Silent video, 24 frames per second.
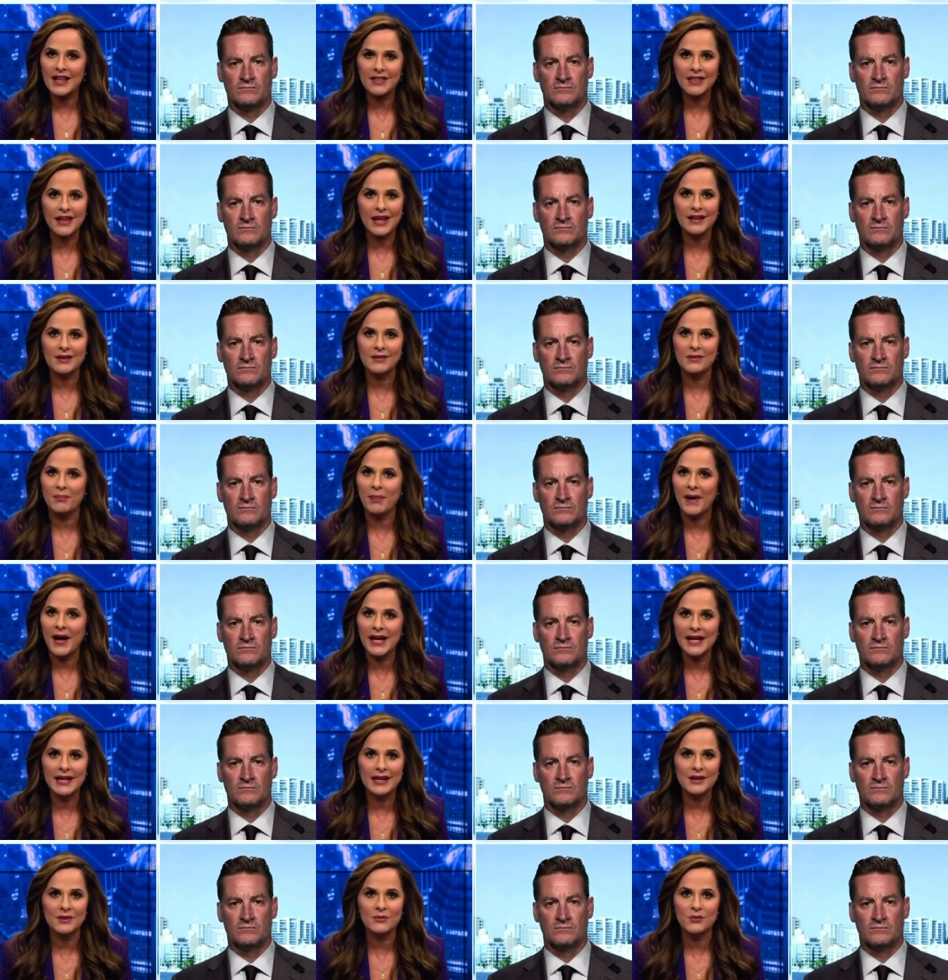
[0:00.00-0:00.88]
Speaker 1: that
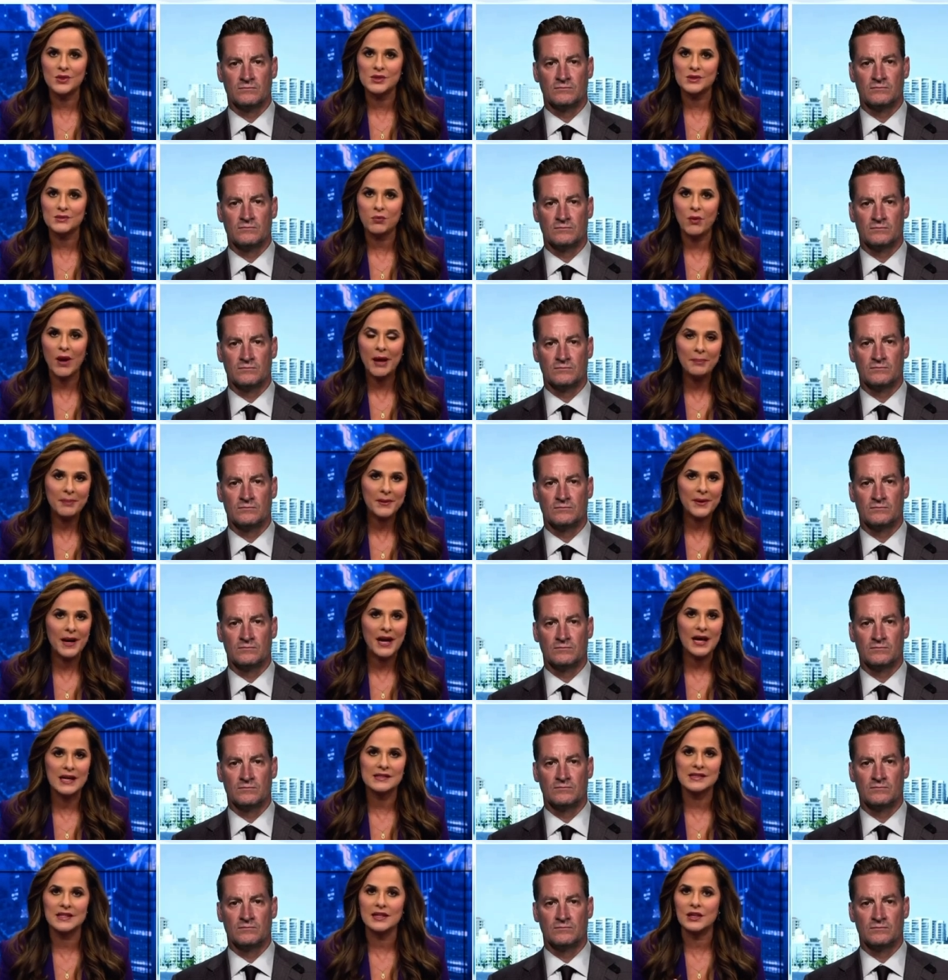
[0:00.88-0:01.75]
Biden was
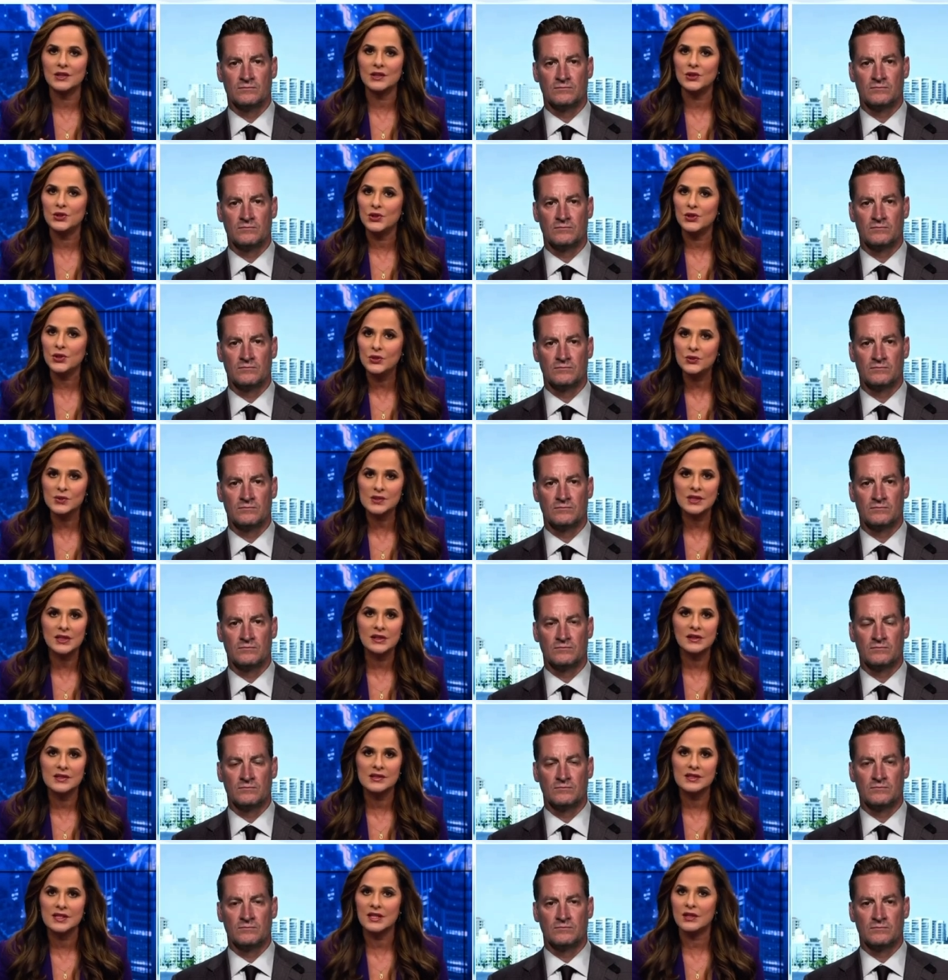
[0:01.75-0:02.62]
weaponizing and using the
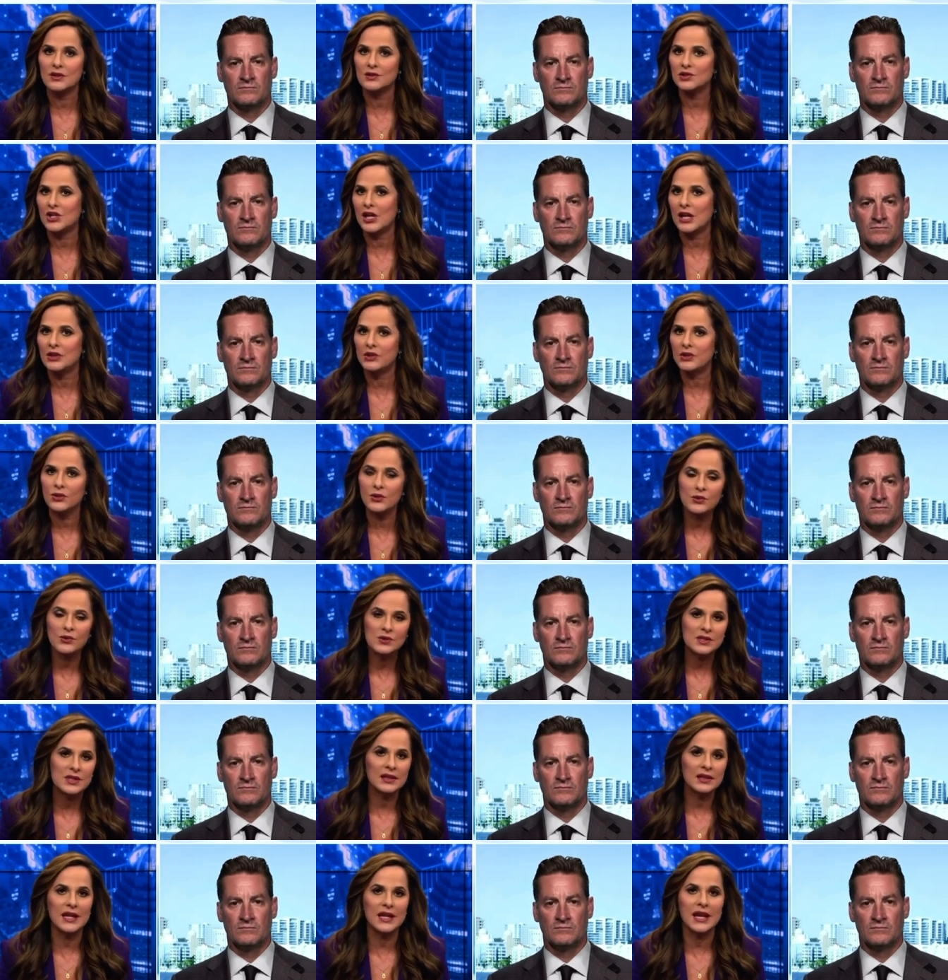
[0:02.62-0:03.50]
DOJ,
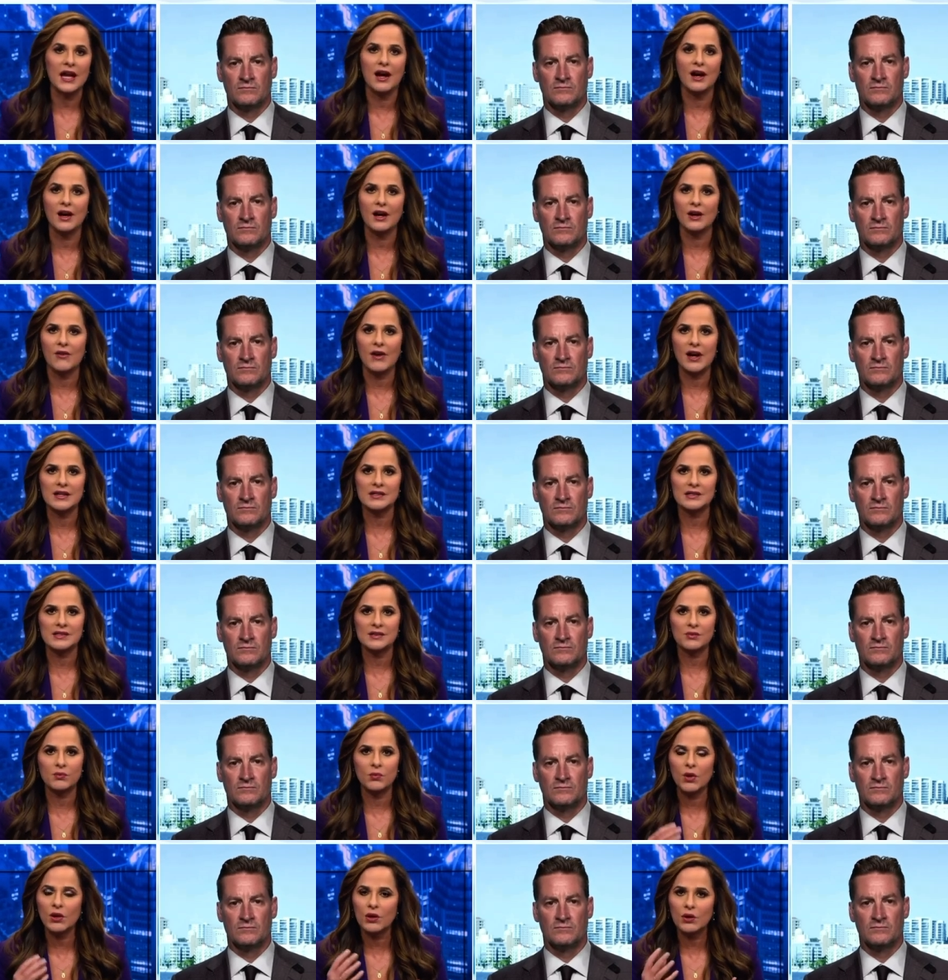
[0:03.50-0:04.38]
using the IRS,
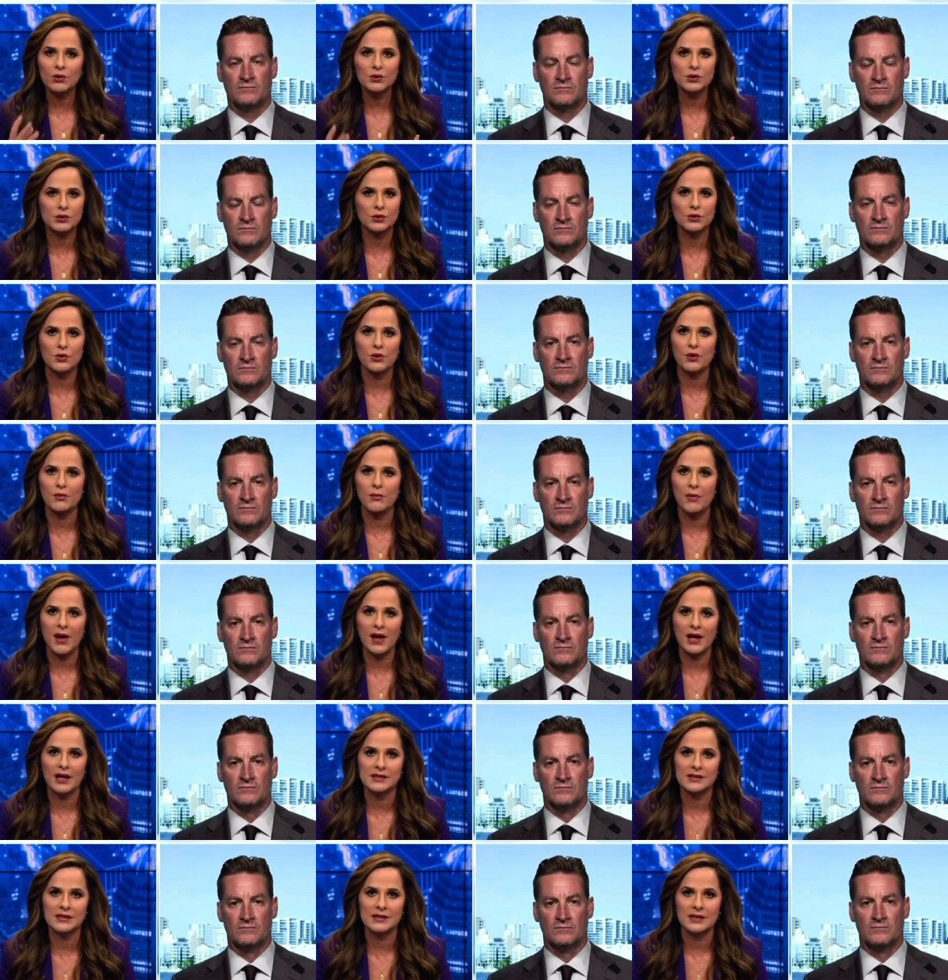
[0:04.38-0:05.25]
what goes through your
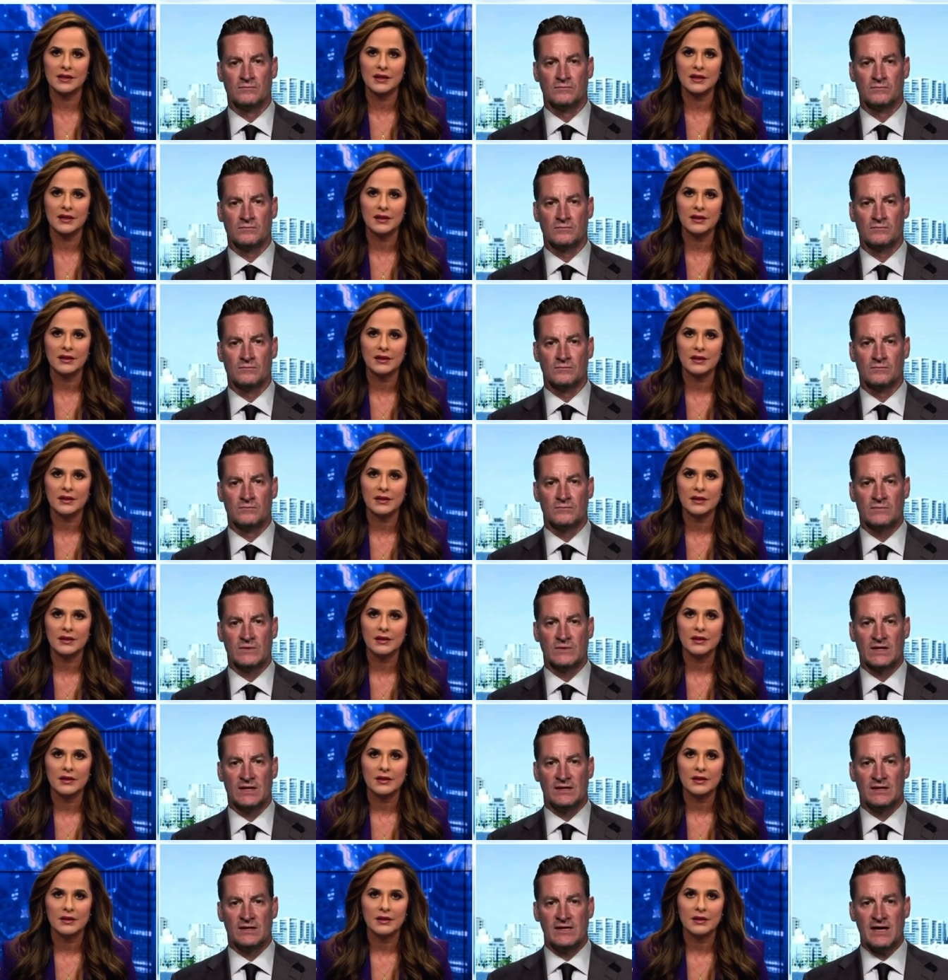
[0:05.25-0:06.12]
mind?
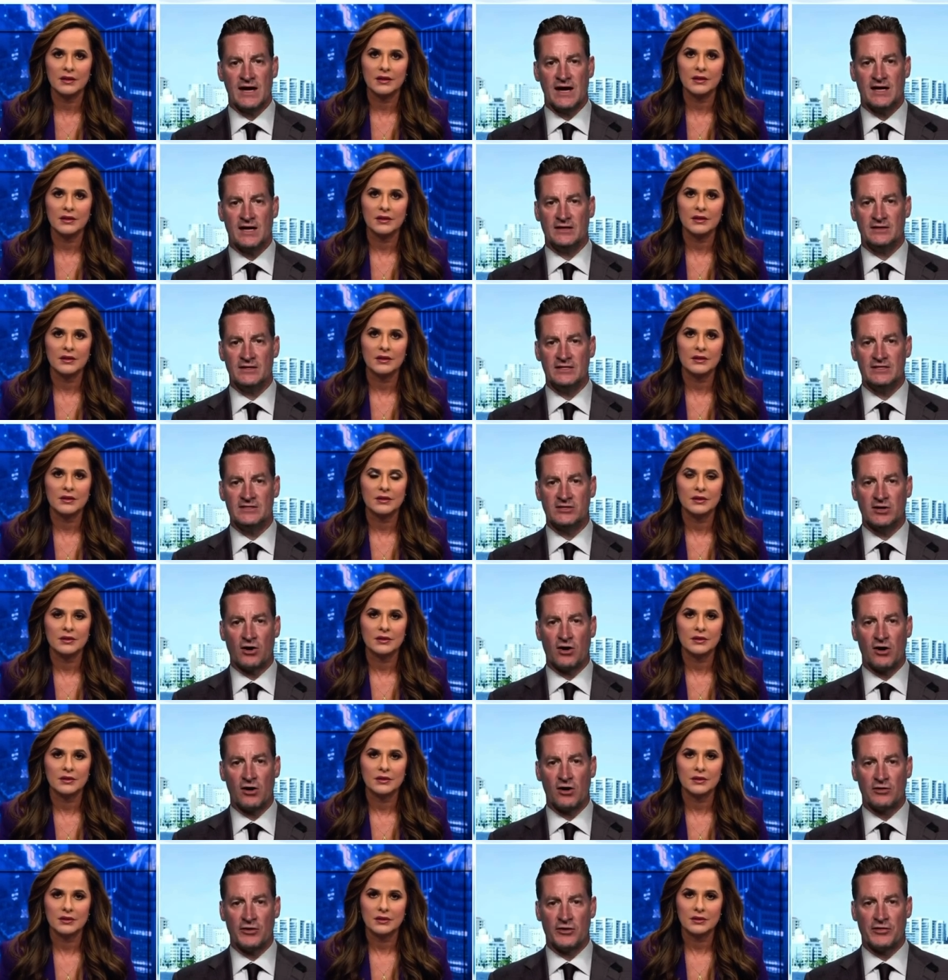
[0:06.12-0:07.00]
Speaker 2: Yeah, and these are
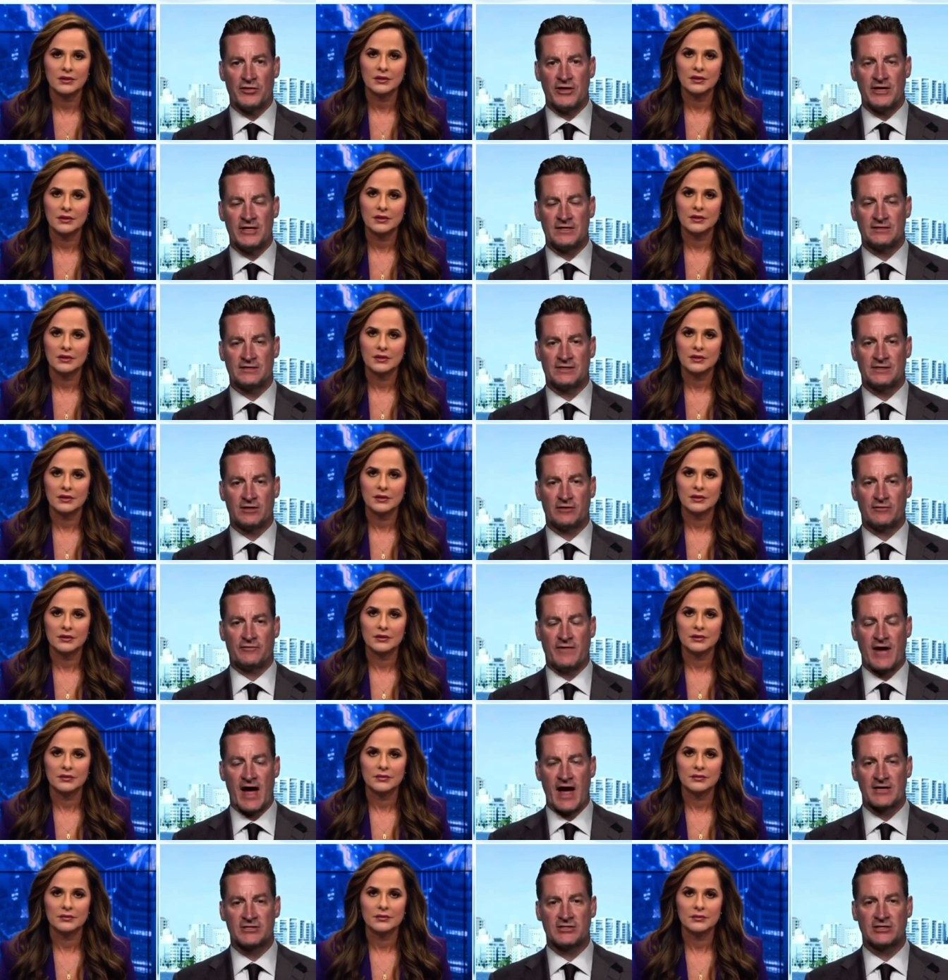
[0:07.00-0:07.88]
all the things that are
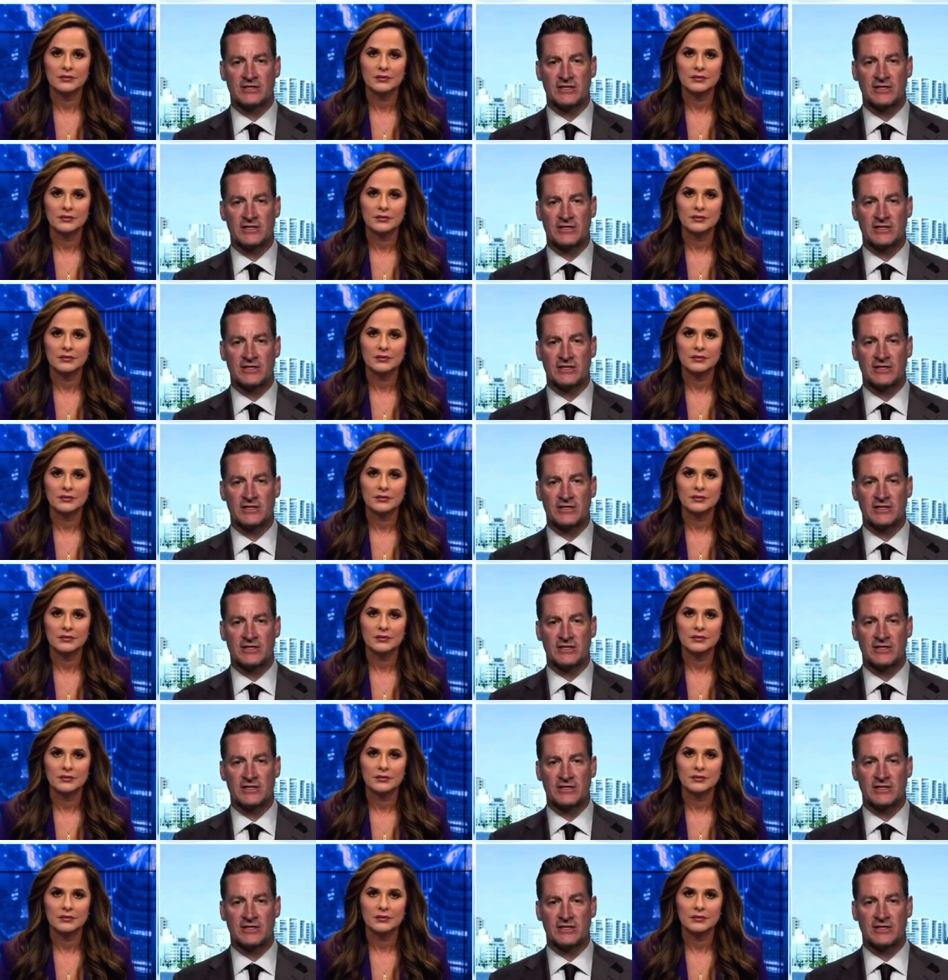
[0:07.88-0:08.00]
factually